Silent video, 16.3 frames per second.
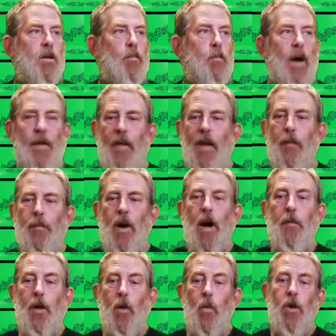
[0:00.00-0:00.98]
But that
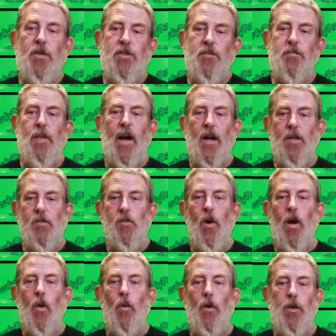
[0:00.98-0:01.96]
probably works about as
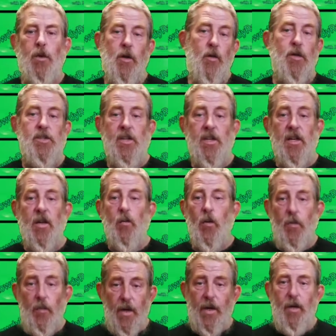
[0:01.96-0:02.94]
well with you as it did
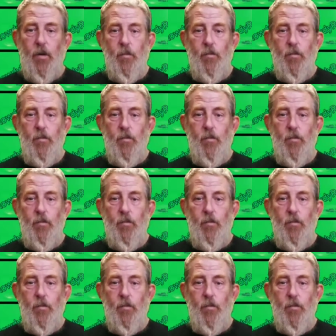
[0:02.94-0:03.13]
with me.